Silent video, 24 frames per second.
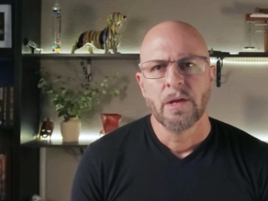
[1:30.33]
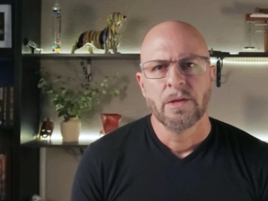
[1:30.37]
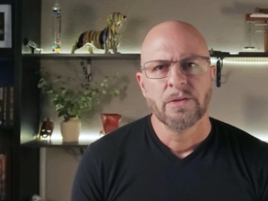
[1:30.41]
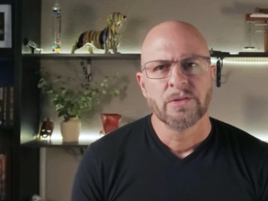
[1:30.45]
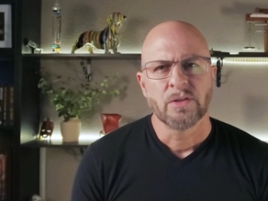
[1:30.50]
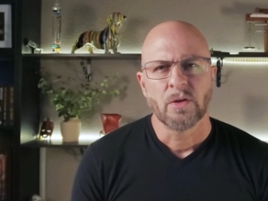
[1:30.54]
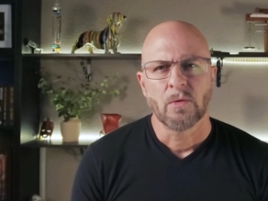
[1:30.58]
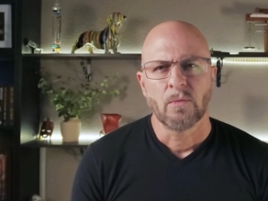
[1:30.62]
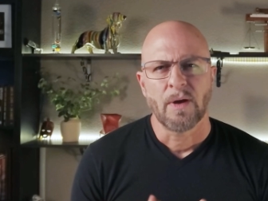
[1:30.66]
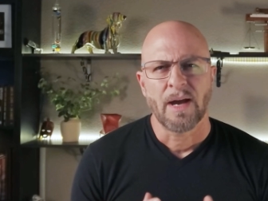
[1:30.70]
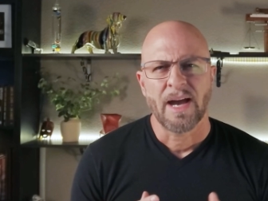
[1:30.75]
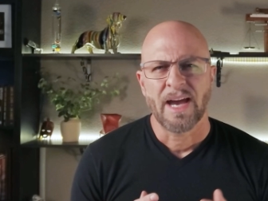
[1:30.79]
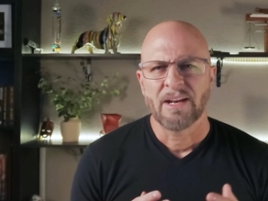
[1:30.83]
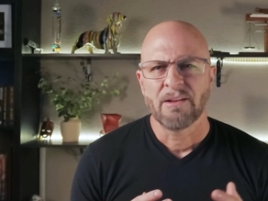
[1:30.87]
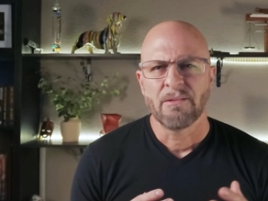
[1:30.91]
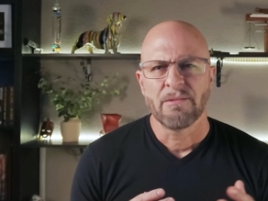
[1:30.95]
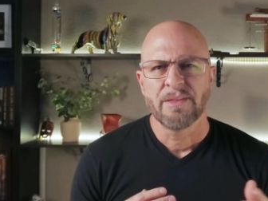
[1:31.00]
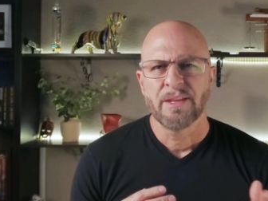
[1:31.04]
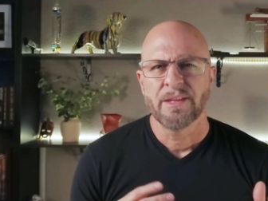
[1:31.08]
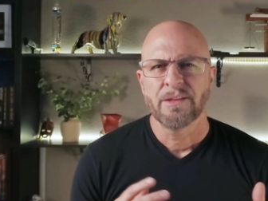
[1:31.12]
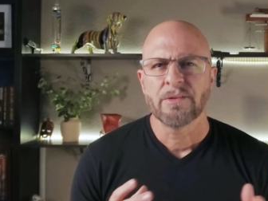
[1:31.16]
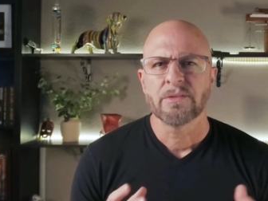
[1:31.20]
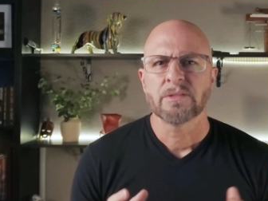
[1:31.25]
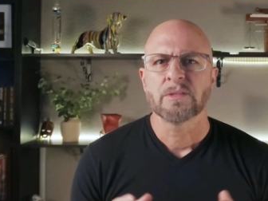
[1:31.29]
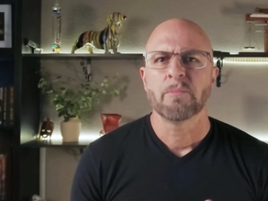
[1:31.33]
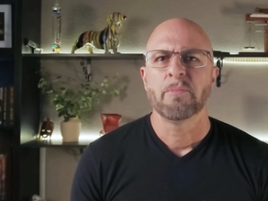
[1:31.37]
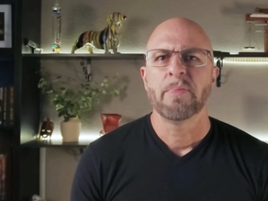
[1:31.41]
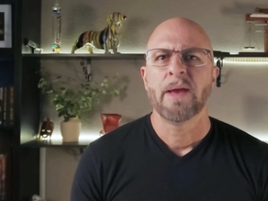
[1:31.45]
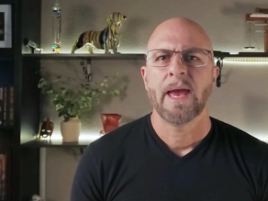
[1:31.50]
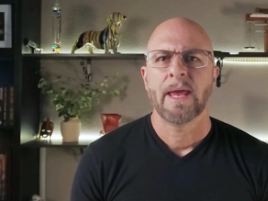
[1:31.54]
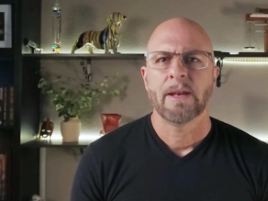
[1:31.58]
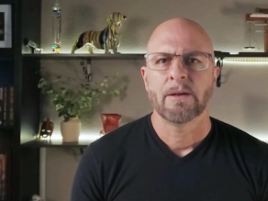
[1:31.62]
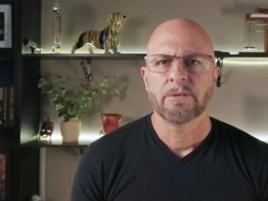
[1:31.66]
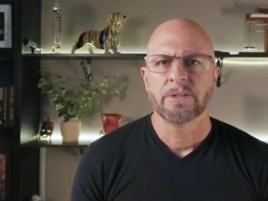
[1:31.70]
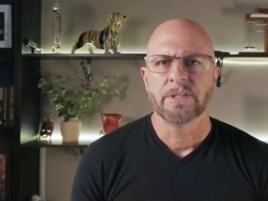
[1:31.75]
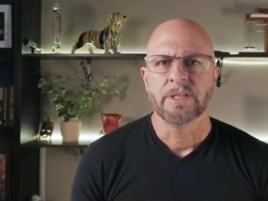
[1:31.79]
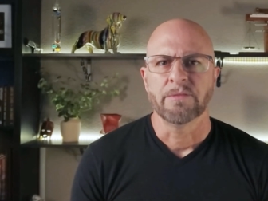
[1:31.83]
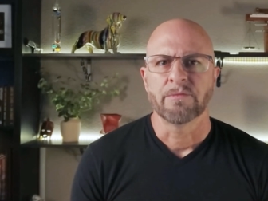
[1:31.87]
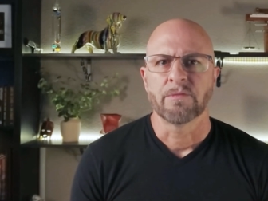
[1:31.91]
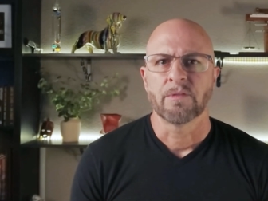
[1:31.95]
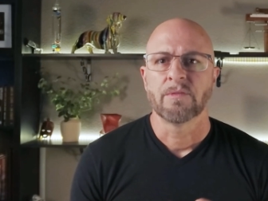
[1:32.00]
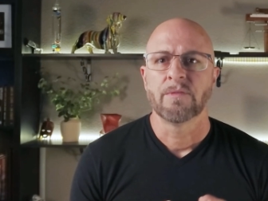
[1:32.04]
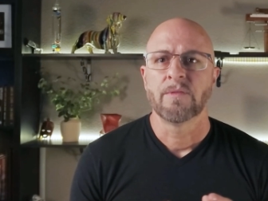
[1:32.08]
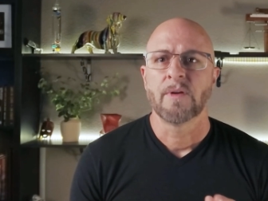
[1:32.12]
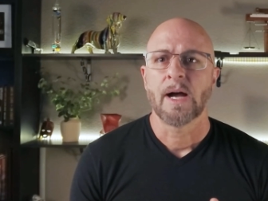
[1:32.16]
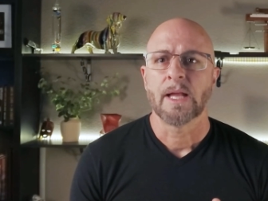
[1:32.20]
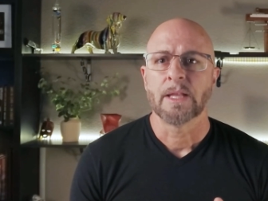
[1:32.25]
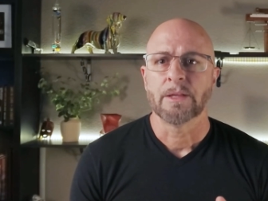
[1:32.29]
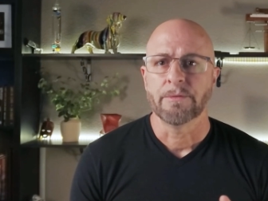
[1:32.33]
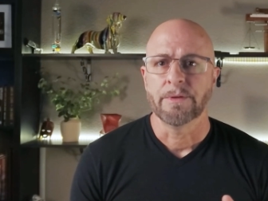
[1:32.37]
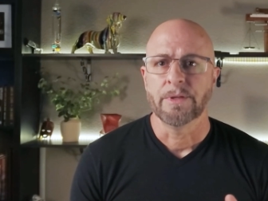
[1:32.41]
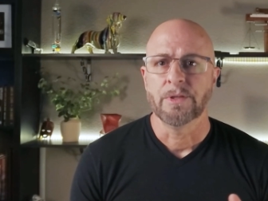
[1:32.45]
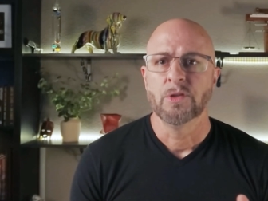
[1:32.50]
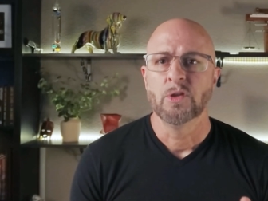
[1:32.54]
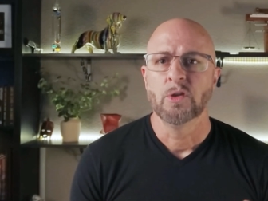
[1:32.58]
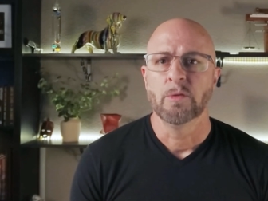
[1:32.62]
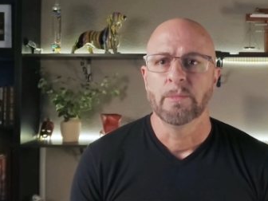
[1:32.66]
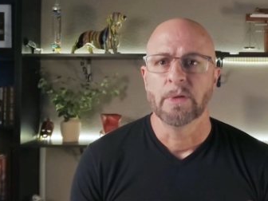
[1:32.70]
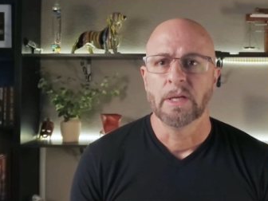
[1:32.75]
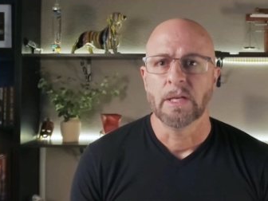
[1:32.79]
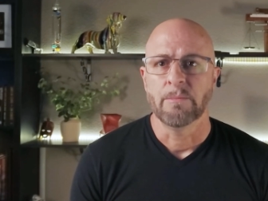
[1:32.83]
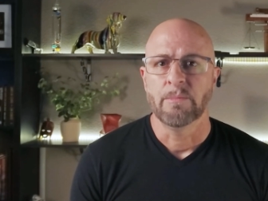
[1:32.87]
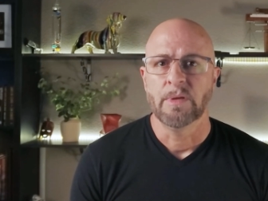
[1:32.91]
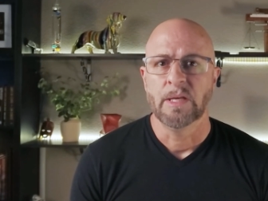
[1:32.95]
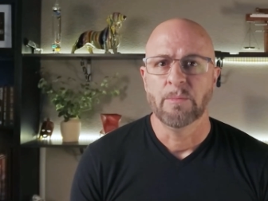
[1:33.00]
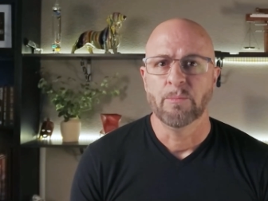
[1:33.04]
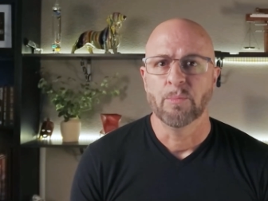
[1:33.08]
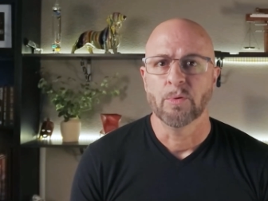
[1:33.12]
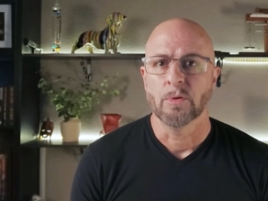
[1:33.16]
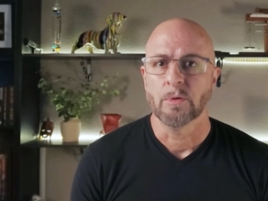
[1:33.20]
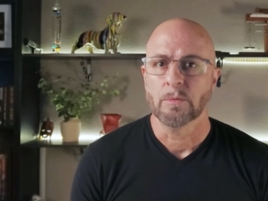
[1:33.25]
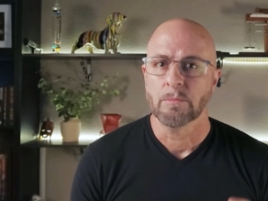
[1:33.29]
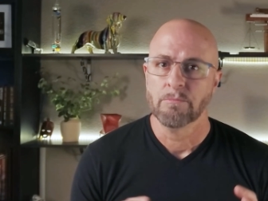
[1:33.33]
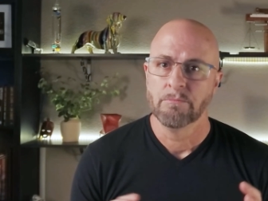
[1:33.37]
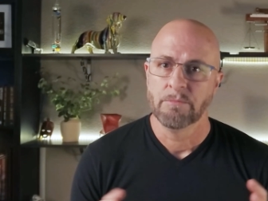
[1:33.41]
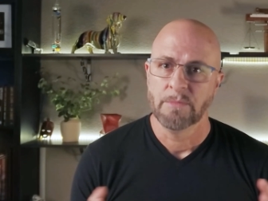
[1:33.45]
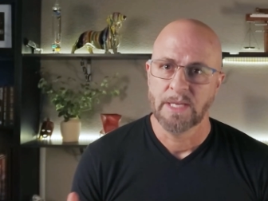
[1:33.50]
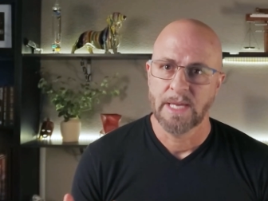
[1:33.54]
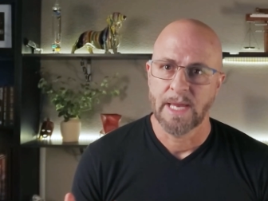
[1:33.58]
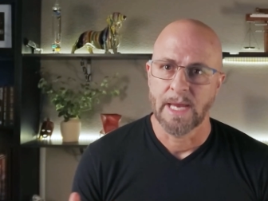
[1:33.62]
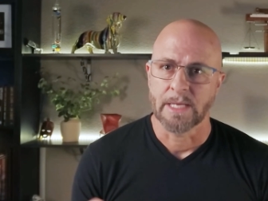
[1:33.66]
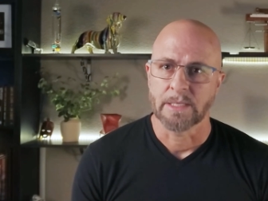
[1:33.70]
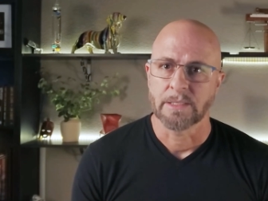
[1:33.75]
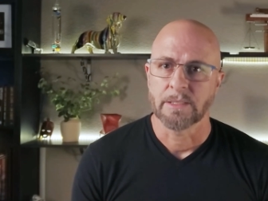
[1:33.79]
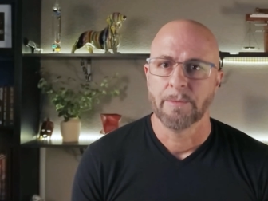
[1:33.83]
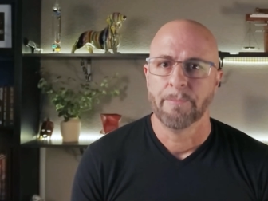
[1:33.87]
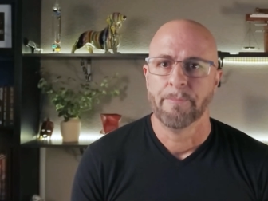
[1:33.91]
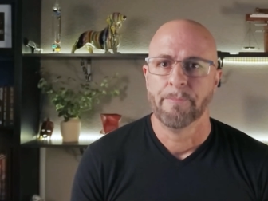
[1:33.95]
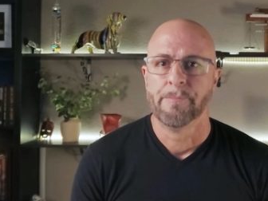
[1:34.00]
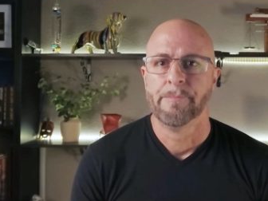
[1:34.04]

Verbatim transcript: So I don't think there's a penalty for following too many people yet.